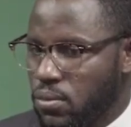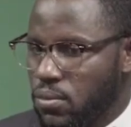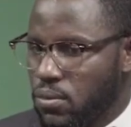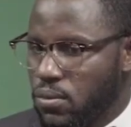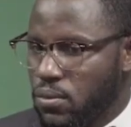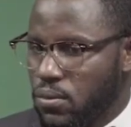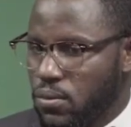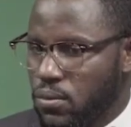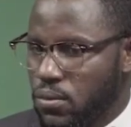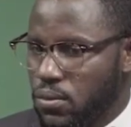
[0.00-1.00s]

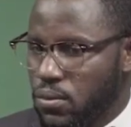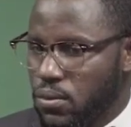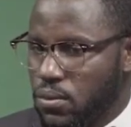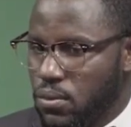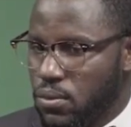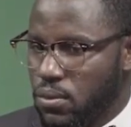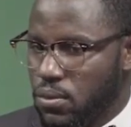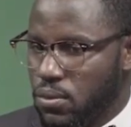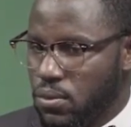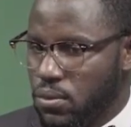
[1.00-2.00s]

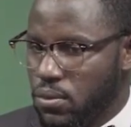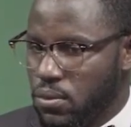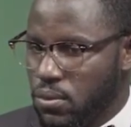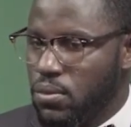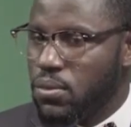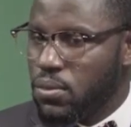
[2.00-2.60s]
(not speaking)